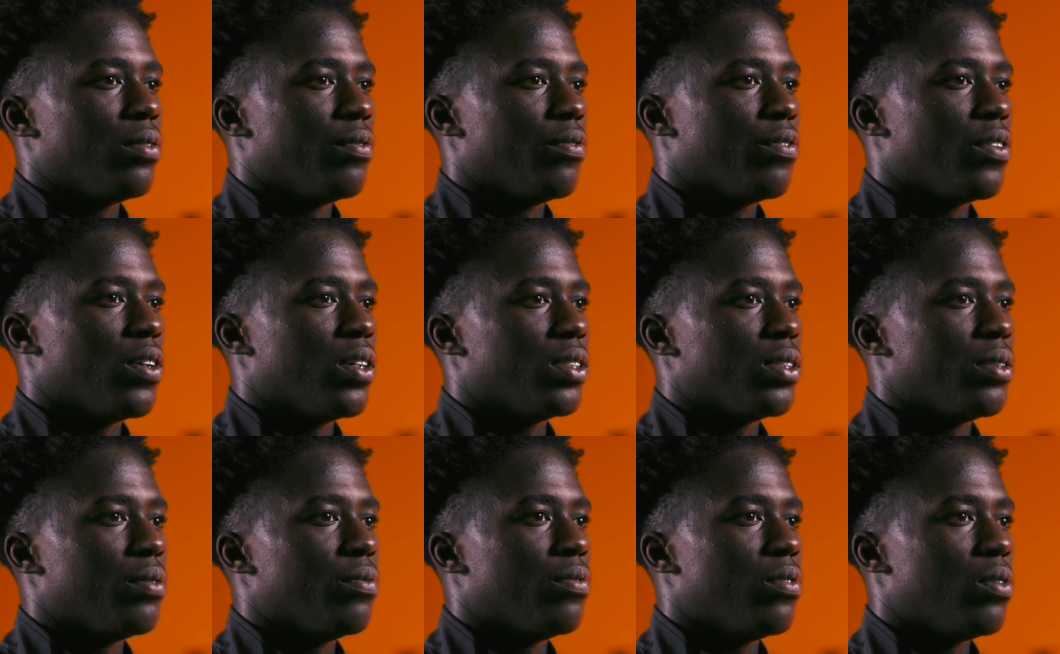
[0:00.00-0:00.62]

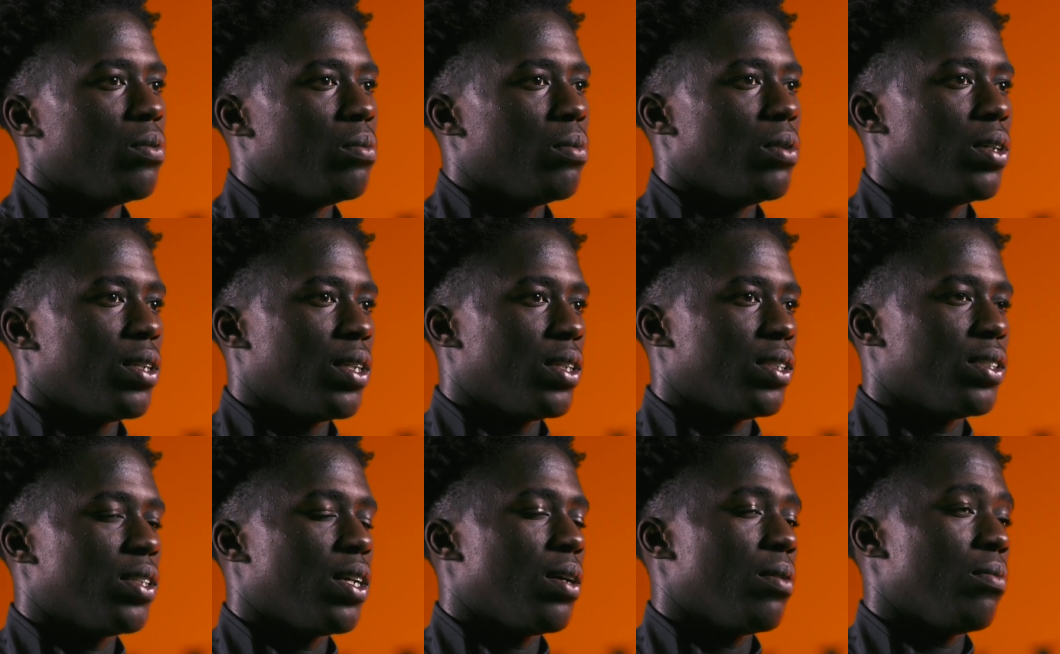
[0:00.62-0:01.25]
first in football in
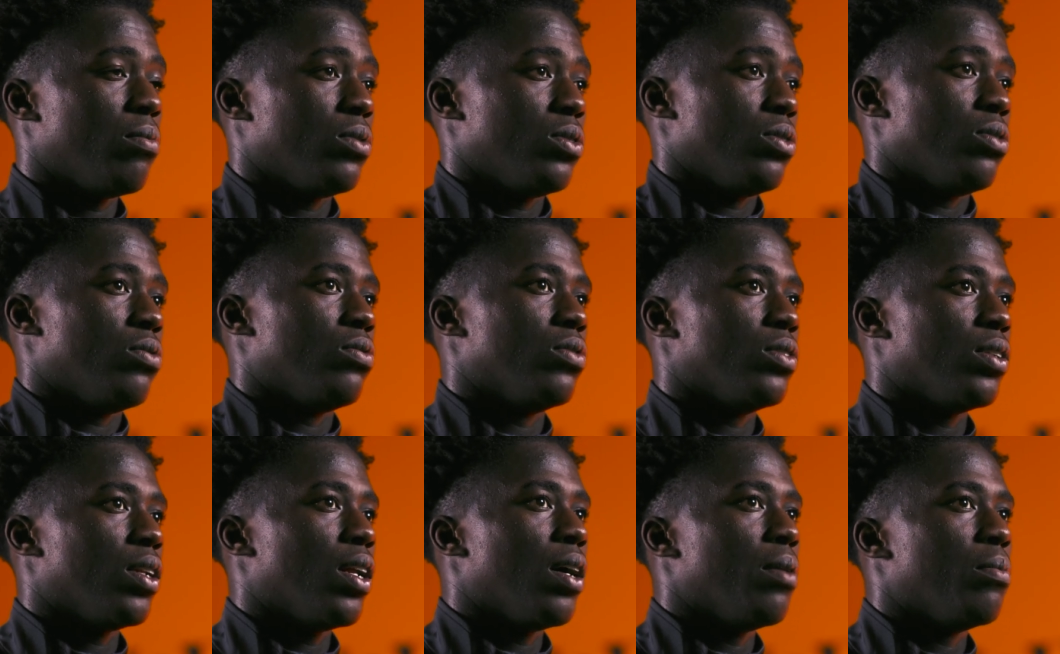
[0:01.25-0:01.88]
the
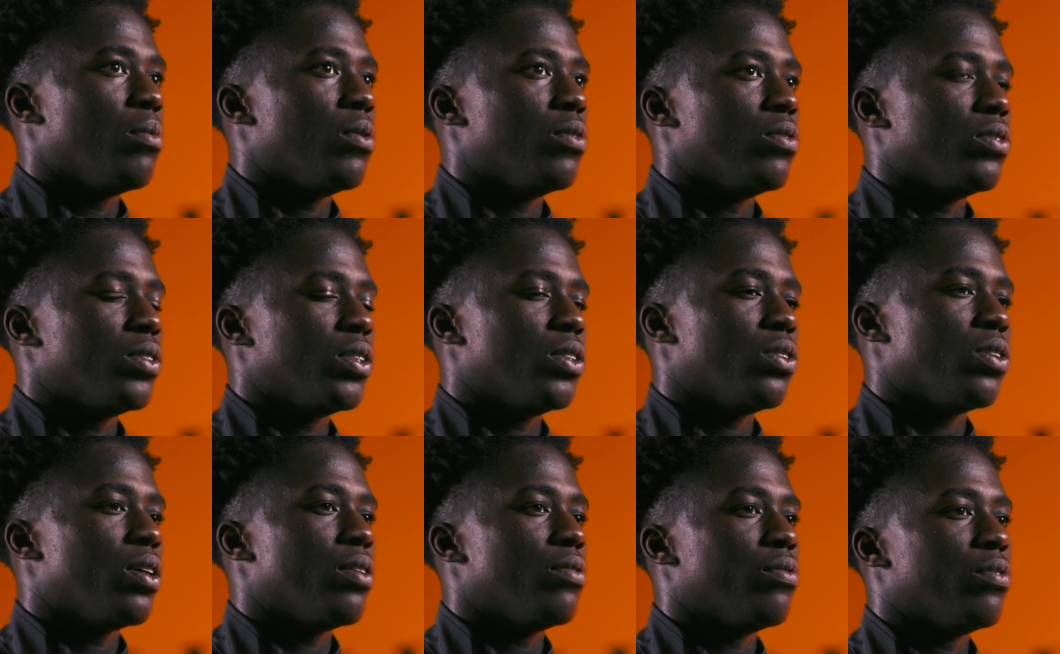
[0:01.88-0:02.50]
Champions. I'm
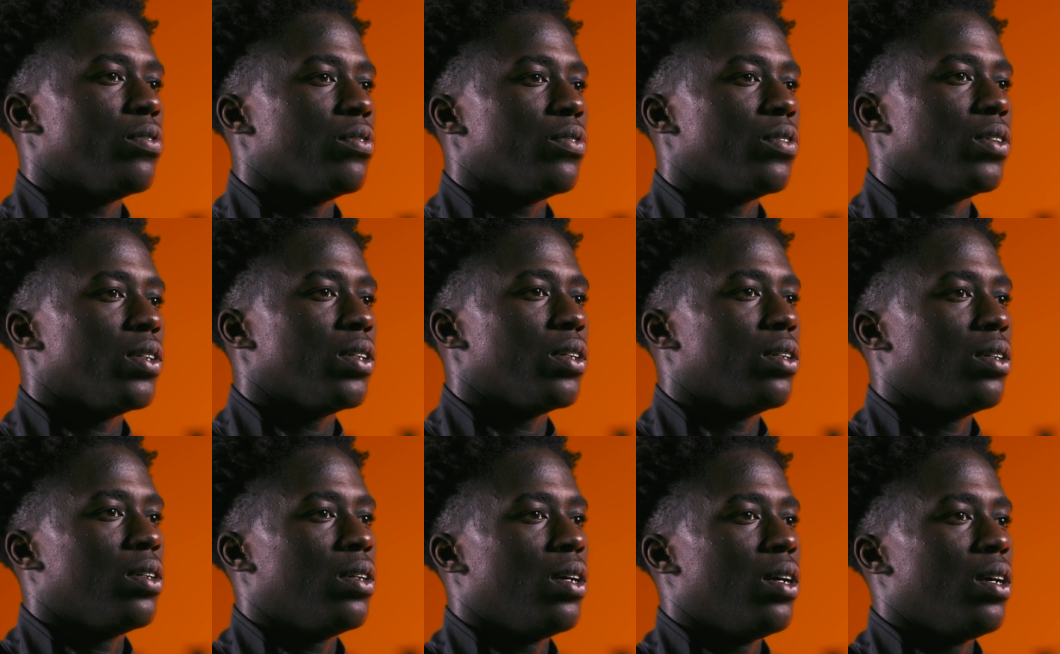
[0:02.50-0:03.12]
obviously grateful for it.
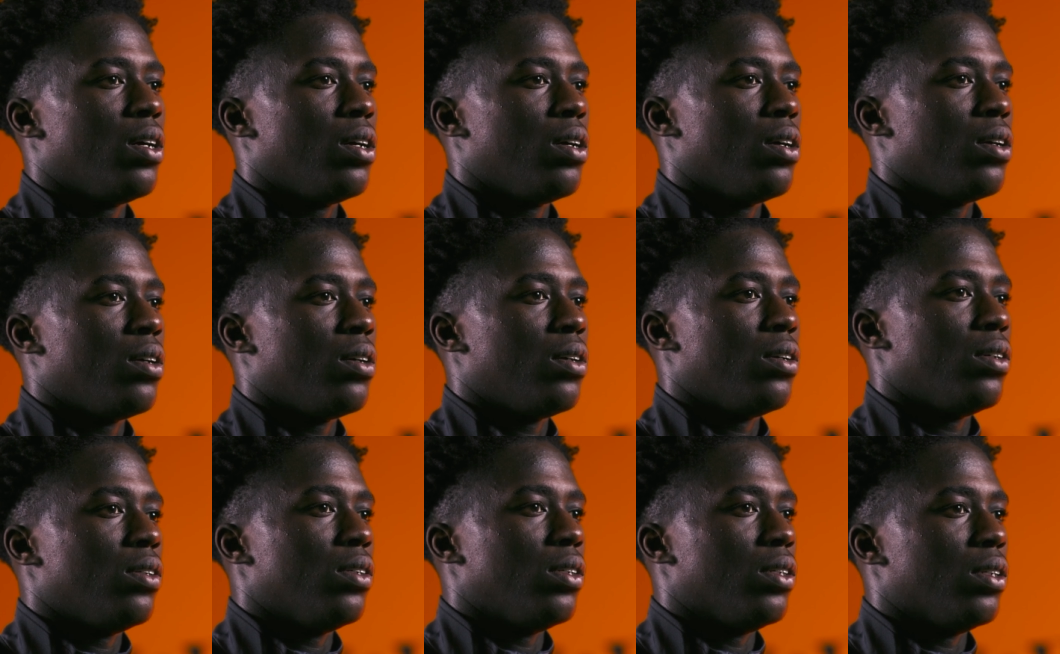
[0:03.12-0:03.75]

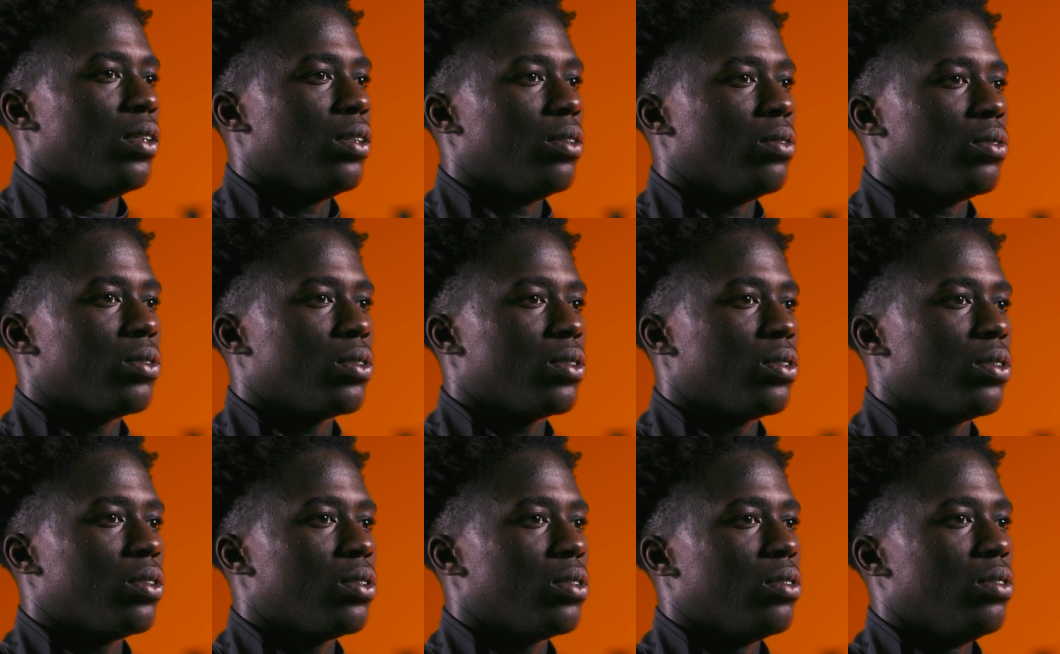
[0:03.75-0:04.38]
Yeah, it was
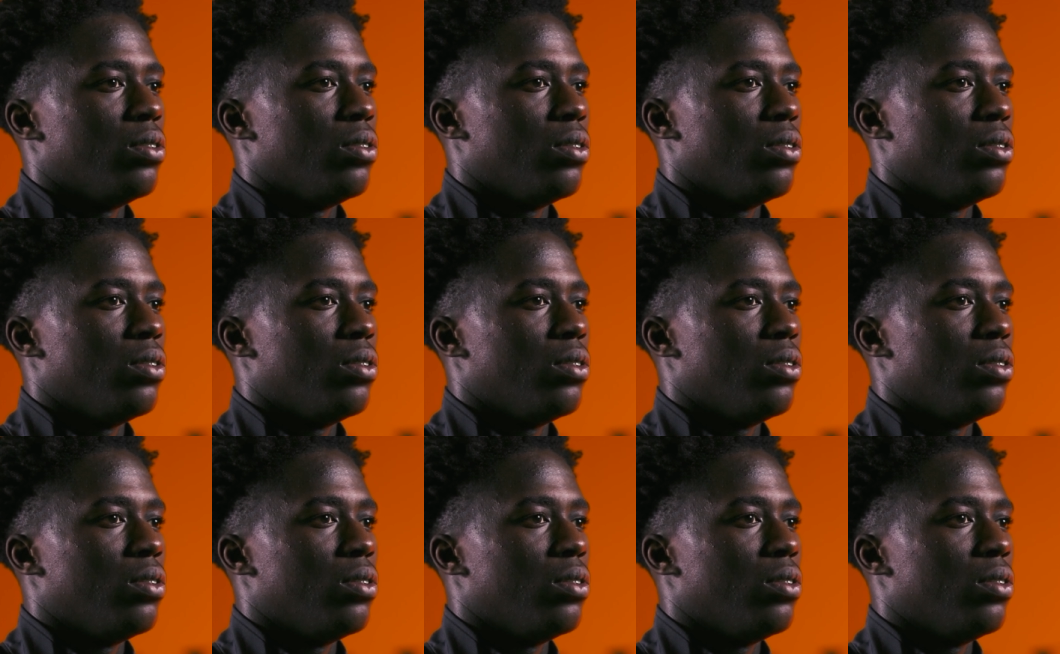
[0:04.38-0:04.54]
good.